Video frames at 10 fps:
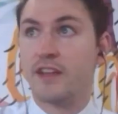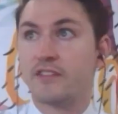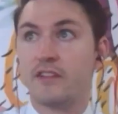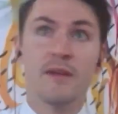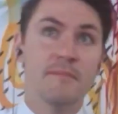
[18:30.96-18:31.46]

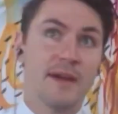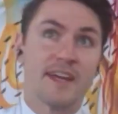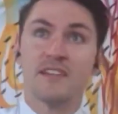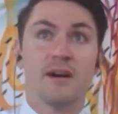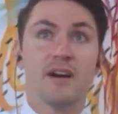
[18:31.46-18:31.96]
It's like back
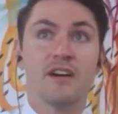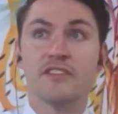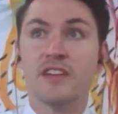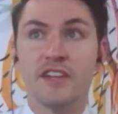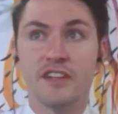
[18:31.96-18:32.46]
in the past,
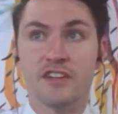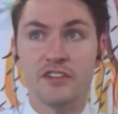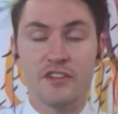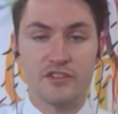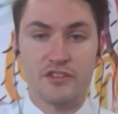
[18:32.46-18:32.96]
you never needed
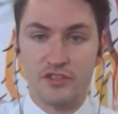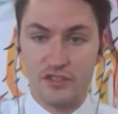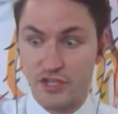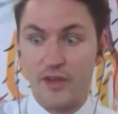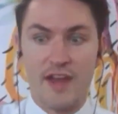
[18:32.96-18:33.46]

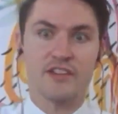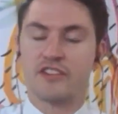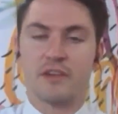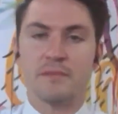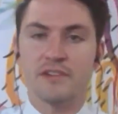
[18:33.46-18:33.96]
to know how to use
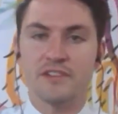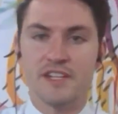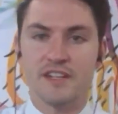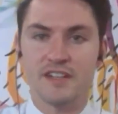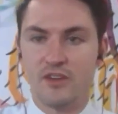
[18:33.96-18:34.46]
a
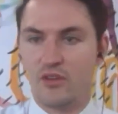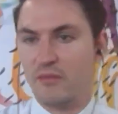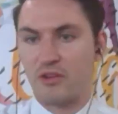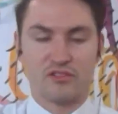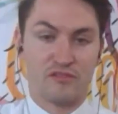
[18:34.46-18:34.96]
computer or
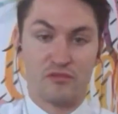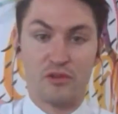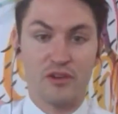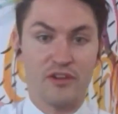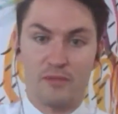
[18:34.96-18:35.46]
Microsoft
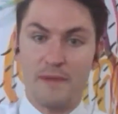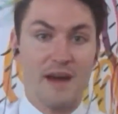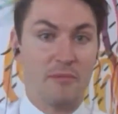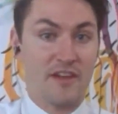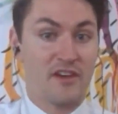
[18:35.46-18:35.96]
Word or
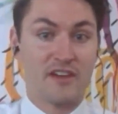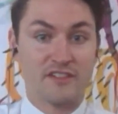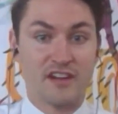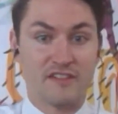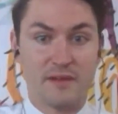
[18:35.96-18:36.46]
PowerPoint, that kind of
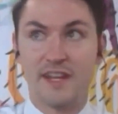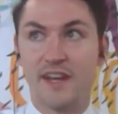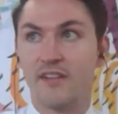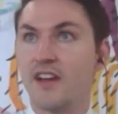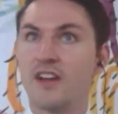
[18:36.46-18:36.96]
stuff. But
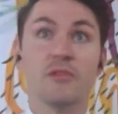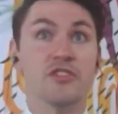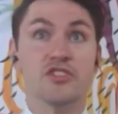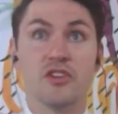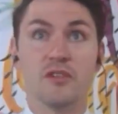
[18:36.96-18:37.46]
now
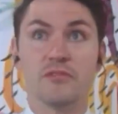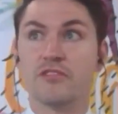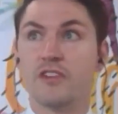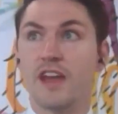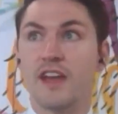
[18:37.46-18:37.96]
with
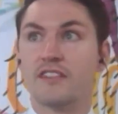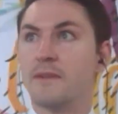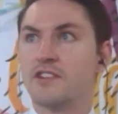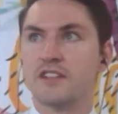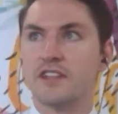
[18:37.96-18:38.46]
jobs, and
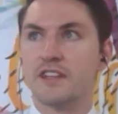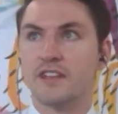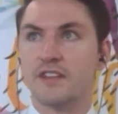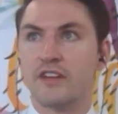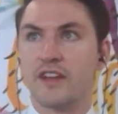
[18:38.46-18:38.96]
especially
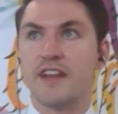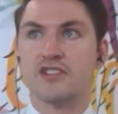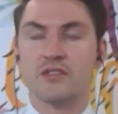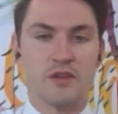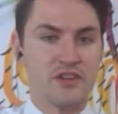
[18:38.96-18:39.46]
in like any
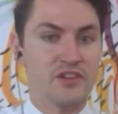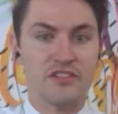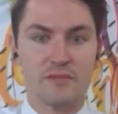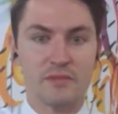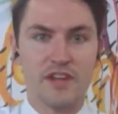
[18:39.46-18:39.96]
jobs where you're
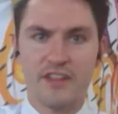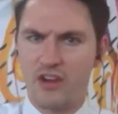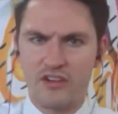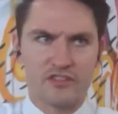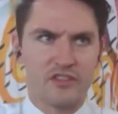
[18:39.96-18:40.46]
using a computer, it's
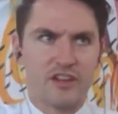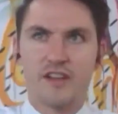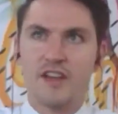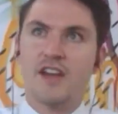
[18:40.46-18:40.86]
kind of just like,